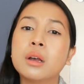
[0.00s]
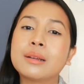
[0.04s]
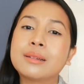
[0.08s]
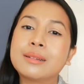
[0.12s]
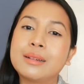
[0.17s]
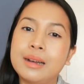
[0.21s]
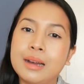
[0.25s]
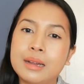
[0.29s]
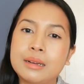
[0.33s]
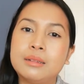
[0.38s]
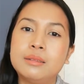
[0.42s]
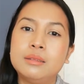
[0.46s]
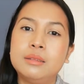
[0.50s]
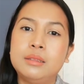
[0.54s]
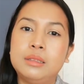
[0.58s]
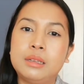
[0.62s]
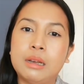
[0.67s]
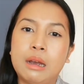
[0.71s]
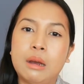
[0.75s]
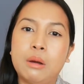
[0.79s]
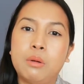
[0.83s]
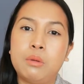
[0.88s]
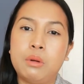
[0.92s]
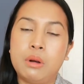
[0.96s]
cut
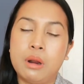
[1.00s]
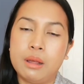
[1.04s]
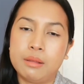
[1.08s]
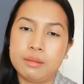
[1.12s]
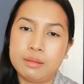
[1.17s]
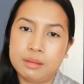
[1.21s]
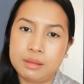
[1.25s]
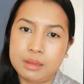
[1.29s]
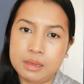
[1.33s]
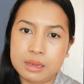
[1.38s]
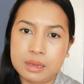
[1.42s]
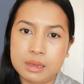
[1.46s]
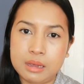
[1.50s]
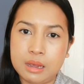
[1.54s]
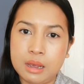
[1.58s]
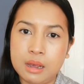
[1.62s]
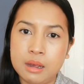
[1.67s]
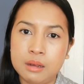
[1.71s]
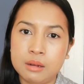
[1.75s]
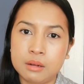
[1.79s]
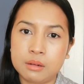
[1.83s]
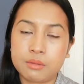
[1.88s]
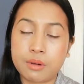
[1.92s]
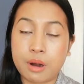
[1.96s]
down the
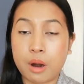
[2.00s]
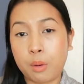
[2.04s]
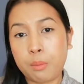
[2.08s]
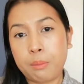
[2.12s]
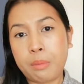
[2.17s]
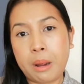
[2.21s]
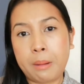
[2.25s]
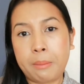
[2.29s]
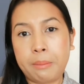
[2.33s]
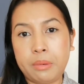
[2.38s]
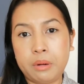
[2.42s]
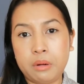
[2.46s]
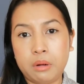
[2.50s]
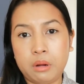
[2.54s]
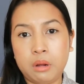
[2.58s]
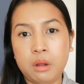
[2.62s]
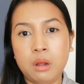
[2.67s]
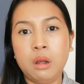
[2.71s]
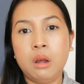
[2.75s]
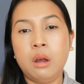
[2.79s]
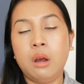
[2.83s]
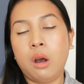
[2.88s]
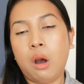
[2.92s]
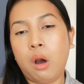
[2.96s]
ground pepper
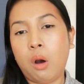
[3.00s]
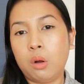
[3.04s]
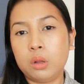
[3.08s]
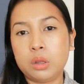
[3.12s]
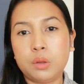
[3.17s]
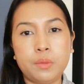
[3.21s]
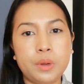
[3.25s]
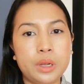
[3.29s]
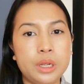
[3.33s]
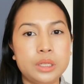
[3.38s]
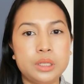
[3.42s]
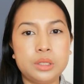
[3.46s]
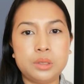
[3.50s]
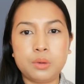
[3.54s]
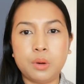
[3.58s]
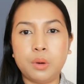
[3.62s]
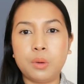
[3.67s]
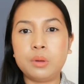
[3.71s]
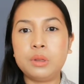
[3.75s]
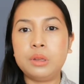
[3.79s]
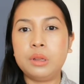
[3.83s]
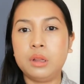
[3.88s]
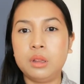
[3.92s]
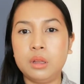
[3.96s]
all the way to
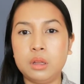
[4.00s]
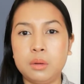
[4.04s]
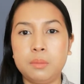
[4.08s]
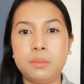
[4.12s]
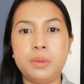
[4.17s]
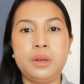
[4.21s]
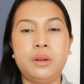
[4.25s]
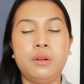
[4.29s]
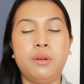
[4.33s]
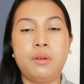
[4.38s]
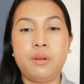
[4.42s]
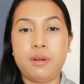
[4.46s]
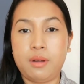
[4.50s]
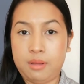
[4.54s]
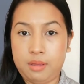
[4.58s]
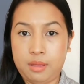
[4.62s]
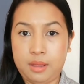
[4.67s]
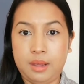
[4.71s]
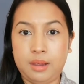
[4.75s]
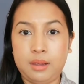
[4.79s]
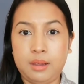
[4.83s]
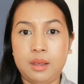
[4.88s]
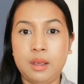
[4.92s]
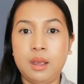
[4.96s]
only a little bit or
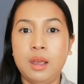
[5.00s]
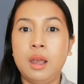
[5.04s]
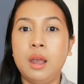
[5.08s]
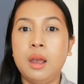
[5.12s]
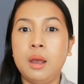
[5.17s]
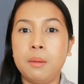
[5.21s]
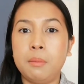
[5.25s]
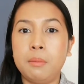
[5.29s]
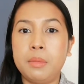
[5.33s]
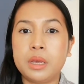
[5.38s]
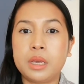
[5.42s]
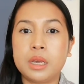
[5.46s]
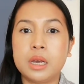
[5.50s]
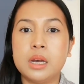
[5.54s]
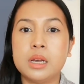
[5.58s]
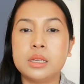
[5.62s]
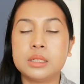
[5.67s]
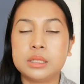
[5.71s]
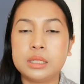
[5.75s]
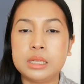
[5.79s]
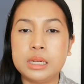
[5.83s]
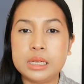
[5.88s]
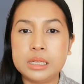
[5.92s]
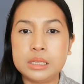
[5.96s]
nothing,
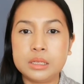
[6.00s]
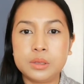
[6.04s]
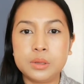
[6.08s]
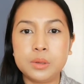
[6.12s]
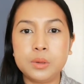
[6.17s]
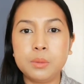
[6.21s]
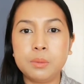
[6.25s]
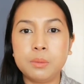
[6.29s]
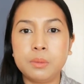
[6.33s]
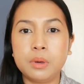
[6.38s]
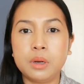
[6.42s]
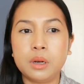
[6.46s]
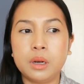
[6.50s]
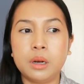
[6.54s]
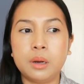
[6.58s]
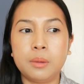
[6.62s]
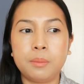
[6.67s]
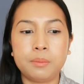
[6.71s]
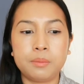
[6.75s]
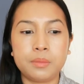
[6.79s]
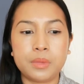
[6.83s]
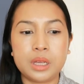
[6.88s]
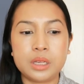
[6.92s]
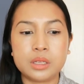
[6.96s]
because this soup
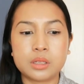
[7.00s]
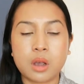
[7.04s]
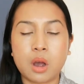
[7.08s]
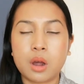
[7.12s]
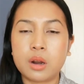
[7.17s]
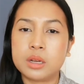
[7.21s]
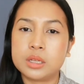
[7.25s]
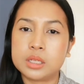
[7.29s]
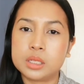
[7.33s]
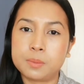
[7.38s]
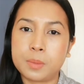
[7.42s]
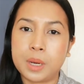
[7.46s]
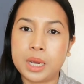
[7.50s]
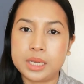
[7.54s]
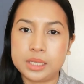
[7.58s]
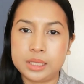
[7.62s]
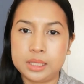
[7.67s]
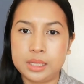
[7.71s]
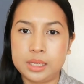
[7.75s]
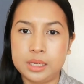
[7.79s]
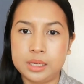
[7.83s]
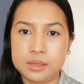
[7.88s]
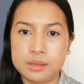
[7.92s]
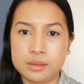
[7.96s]
is on the
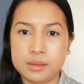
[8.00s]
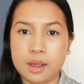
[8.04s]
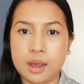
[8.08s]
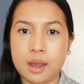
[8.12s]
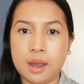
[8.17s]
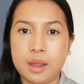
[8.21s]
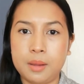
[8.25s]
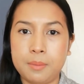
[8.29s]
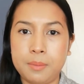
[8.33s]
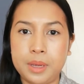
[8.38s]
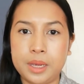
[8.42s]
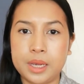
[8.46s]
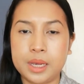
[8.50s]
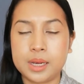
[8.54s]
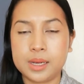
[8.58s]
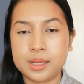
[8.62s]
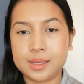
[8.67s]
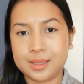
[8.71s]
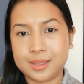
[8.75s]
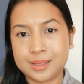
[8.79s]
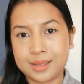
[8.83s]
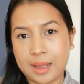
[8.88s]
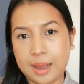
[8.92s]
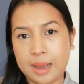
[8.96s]
spicier side
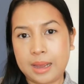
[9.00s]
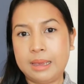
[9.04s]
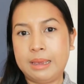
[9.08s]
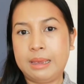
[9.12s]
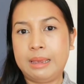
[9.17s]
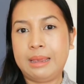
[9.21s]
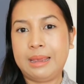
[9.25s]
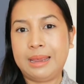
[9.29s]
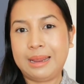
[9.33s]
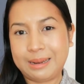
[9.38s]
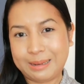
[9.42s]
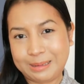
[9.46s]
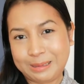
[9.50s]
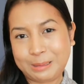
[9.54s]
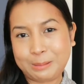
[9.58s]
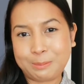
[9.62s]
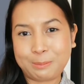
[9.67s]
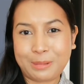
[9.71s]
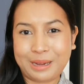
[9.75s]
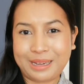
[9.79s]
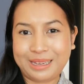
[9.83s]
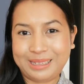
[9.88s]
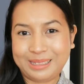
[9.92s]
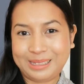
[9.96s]
because I eat
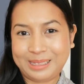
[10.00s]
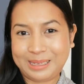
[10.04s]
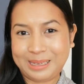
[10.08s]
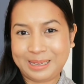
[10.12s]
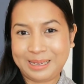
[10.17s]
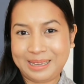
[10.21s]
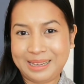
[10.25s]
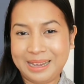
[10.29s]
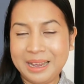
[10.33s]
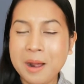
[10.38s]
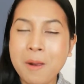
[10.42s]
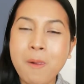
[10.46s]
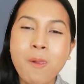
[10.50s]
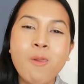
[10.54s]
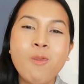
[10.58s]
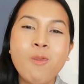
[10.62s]
spicy.